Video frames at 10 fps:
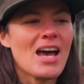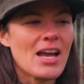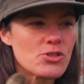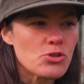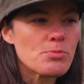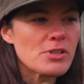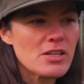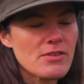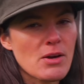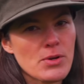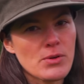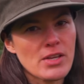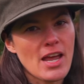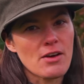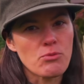I do believe that we
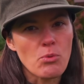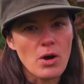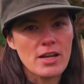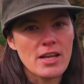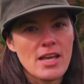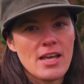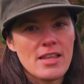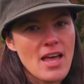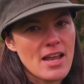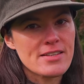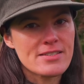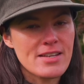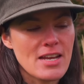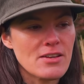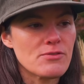only have one that is
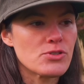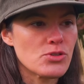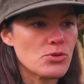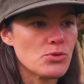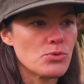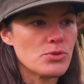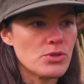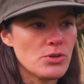native to New